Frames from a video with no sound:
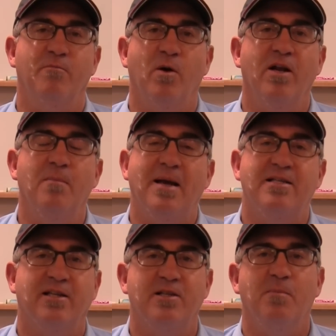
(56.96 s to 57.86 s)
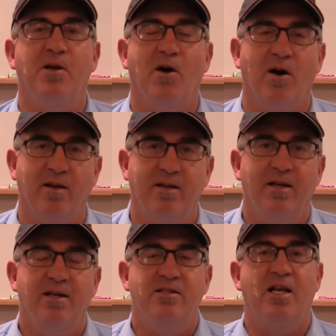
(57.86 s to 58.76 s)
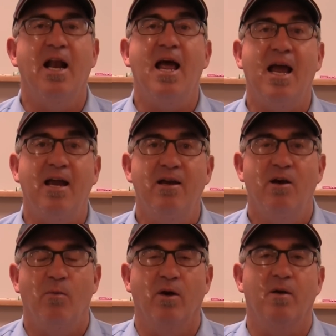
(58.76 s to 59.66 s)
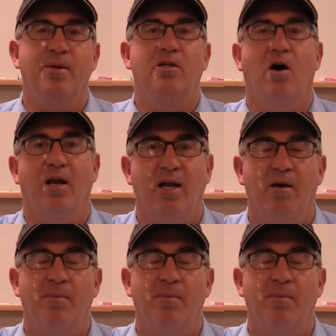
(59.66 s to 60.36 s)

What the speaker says: of Birding Basics and Beyond. Today we're going to be talking